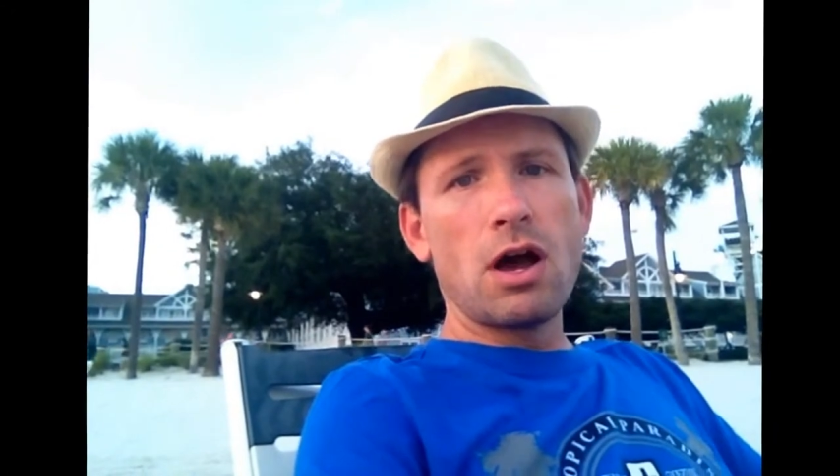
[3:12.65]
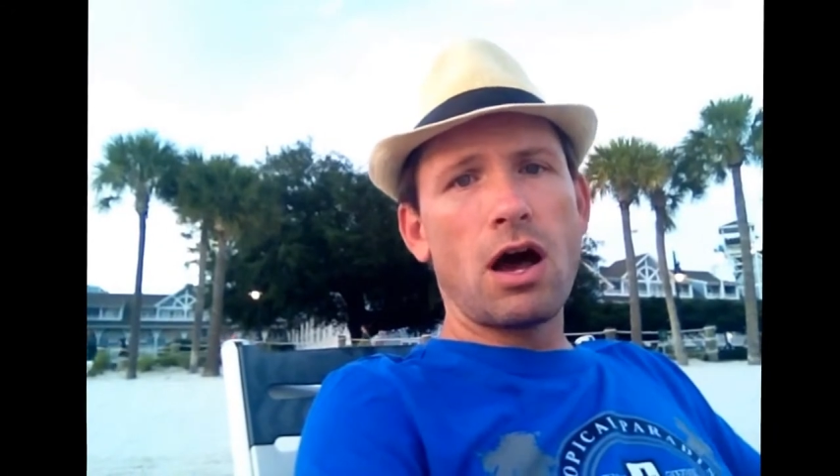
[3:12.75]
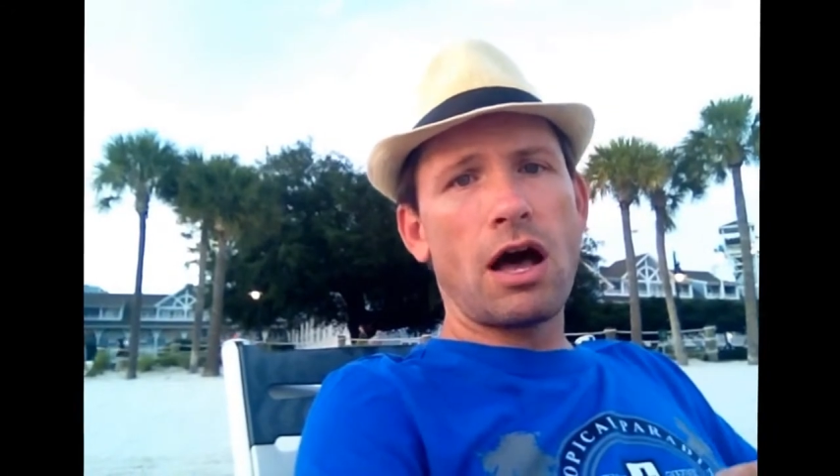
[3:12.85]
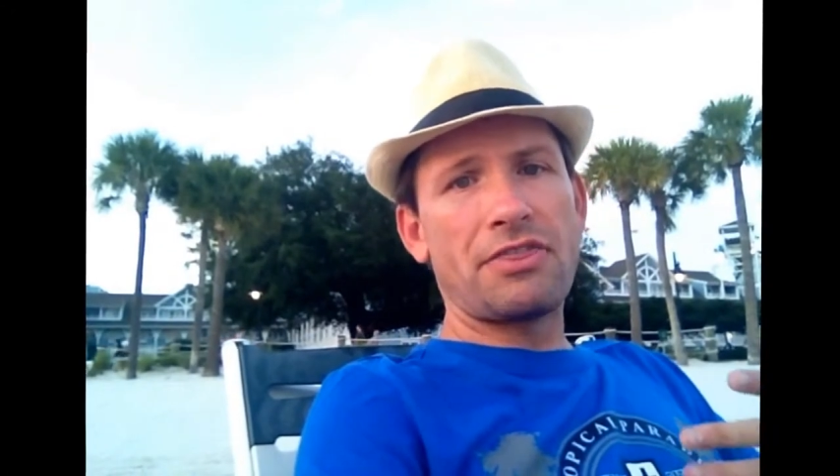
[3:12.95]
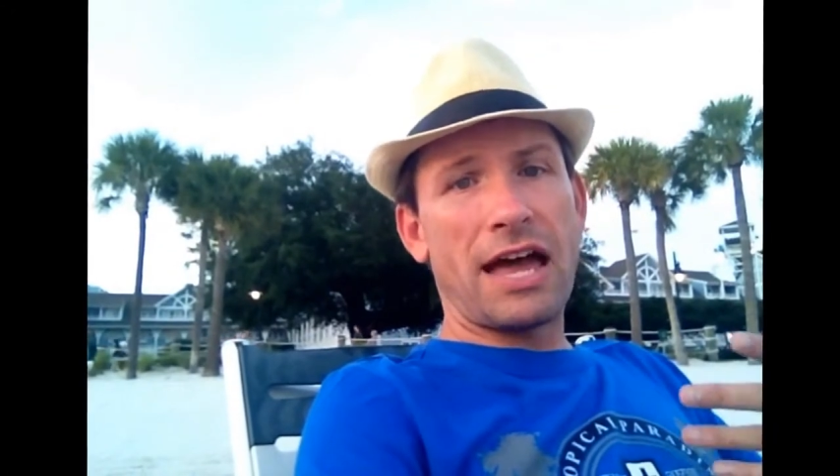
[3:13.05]

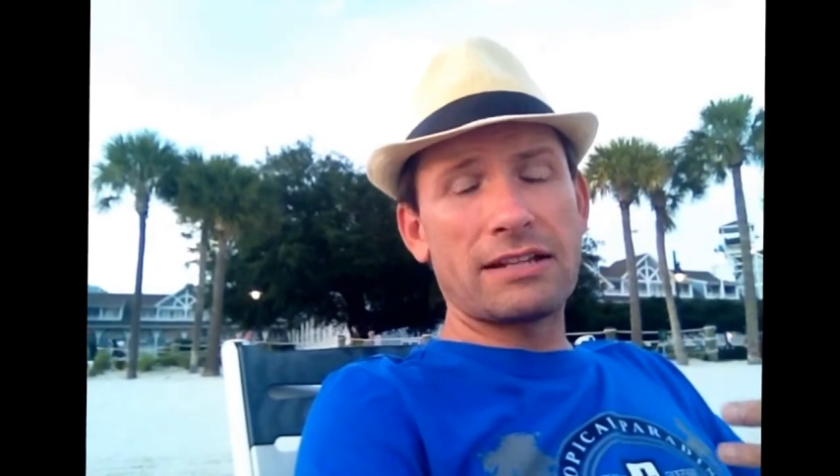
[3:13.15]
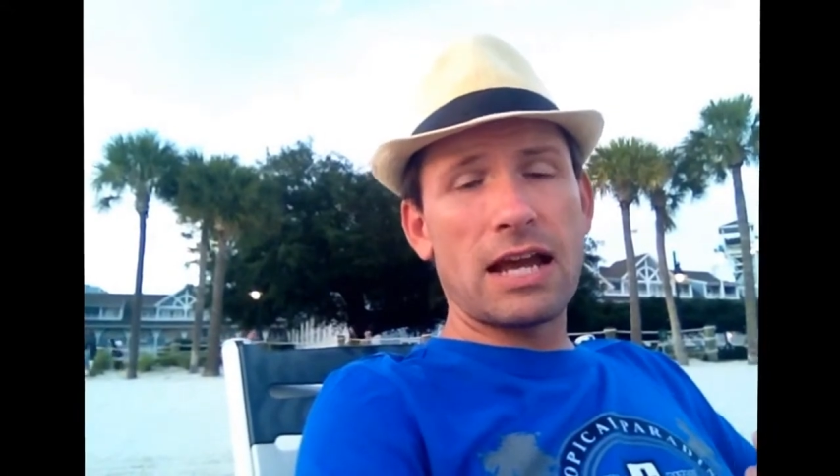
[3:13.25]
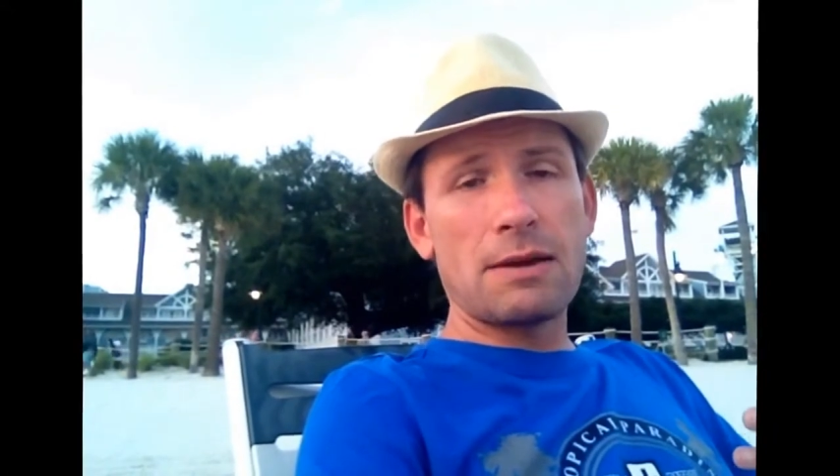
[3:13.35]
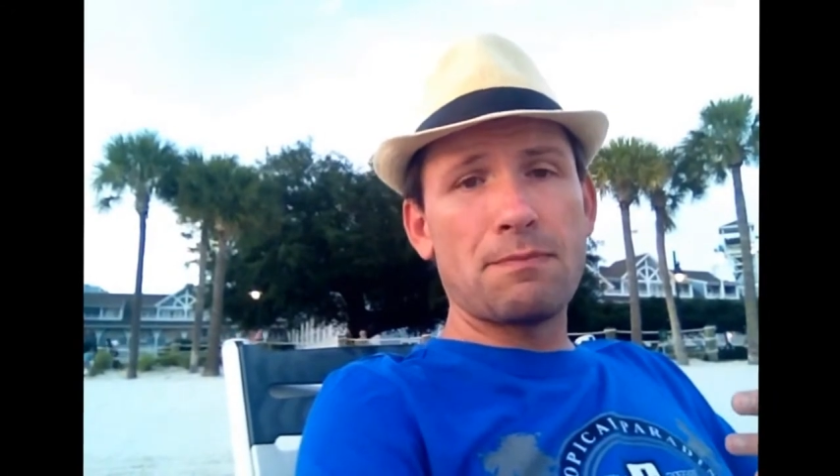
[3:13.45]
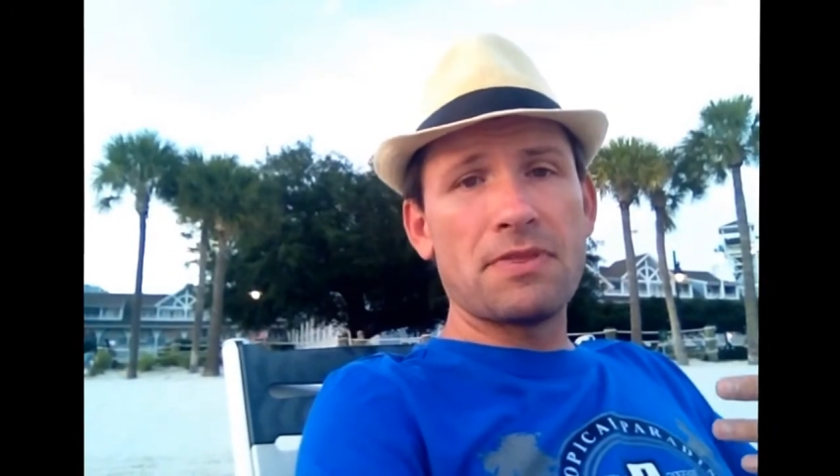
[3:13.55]
uh, that
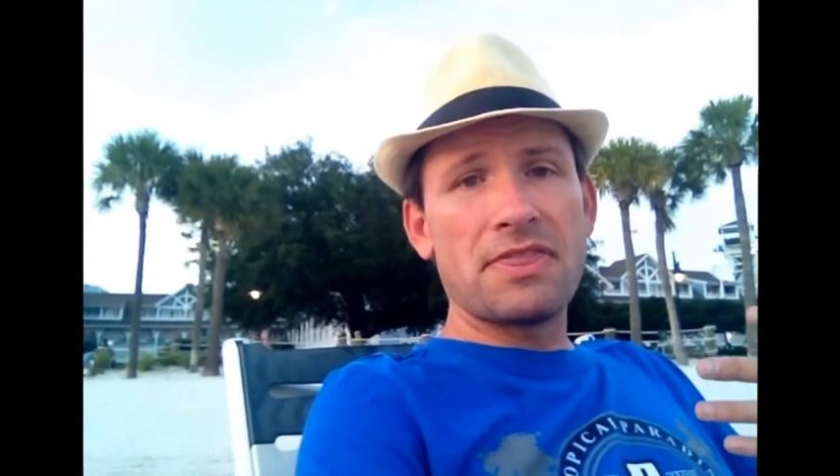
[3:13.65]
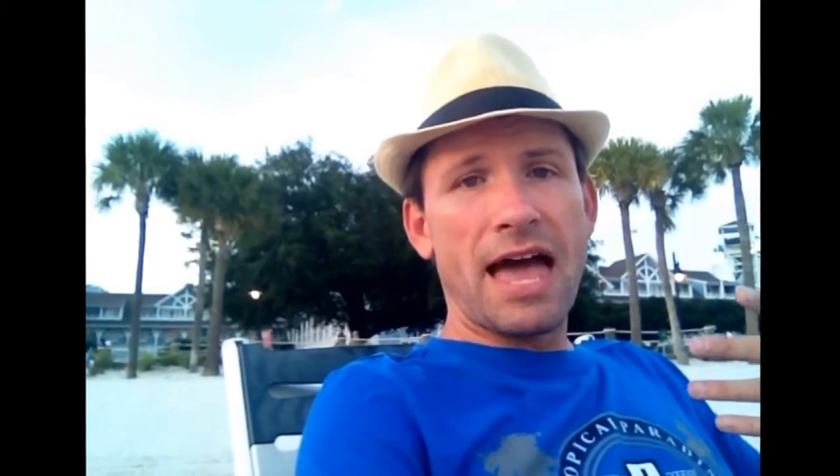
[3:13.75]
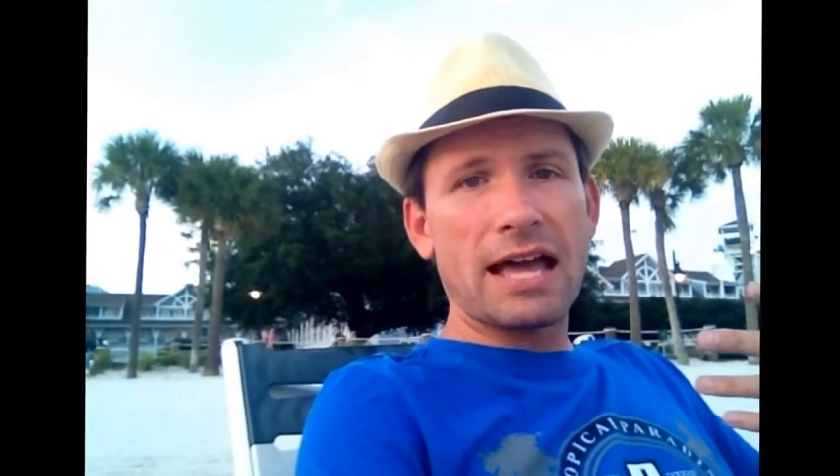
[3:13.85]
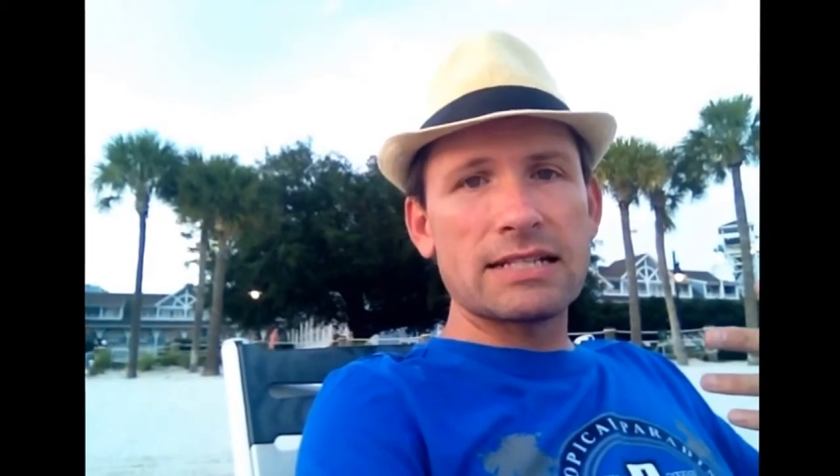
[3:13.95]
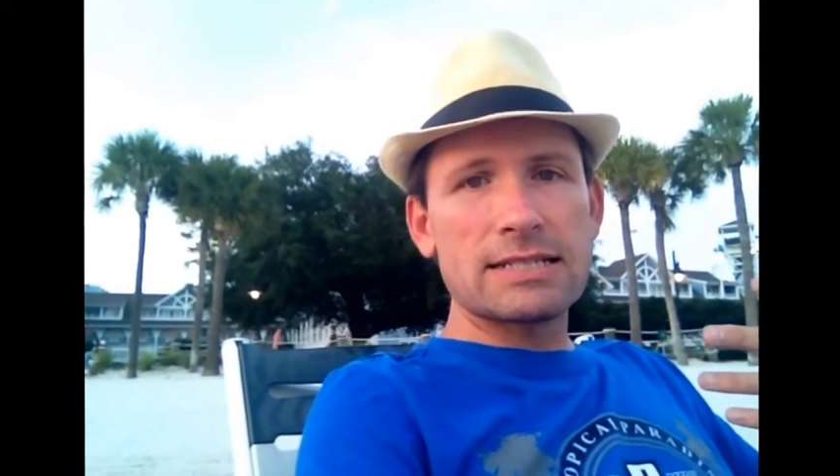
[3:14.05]
type that